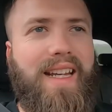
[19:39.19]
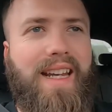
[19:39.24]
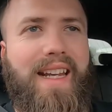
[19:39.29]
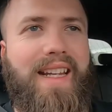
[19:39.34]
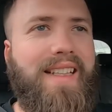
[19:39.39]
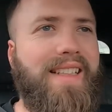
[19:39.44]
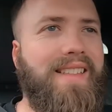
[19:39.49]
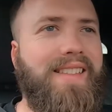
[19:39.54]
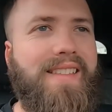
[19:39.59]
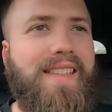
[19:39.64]

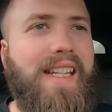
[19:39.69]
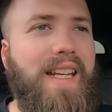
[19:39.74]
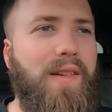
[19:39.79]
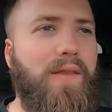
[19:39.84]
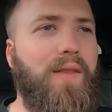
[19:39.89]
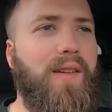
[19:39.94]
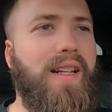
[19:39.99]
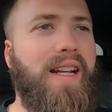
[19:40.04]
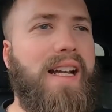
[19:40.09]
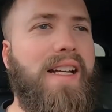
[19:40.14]
it don't
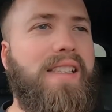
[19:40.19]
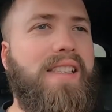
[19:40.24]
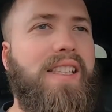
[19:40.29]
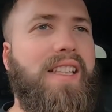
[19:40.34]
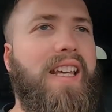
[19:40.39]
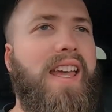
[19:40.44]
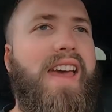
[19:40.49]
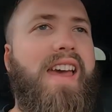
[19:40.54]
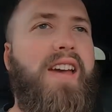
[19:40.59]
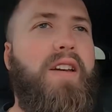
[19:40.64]
give you that
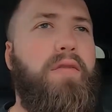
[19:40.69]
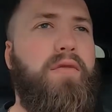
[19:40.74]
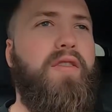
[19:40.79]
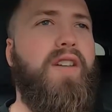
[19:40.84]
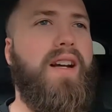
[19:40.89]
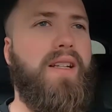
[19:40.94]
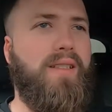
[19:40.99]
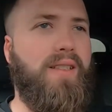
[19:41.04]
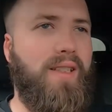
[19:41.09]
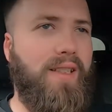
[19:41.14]
scare
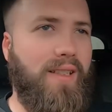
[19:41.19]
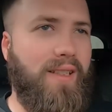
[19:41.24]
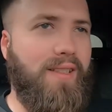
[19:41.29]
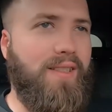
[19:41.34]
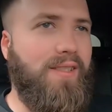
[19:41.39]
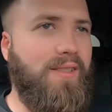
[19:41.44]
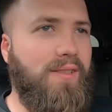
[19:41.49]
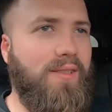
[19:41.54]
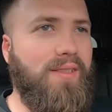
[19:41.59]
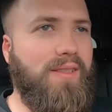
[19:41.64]
factor, you
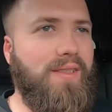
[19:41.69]
know.